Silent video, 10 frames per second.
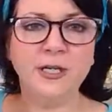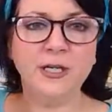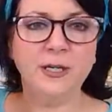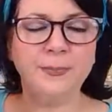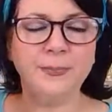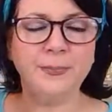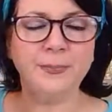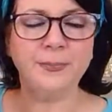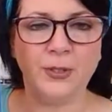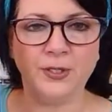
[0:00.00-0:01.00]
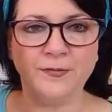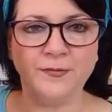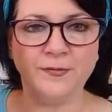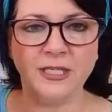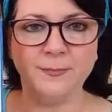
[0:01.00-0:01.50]
of the companies that are part
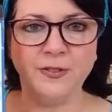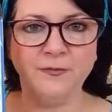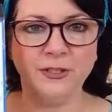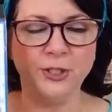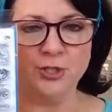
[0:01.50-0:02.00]
of the Stamping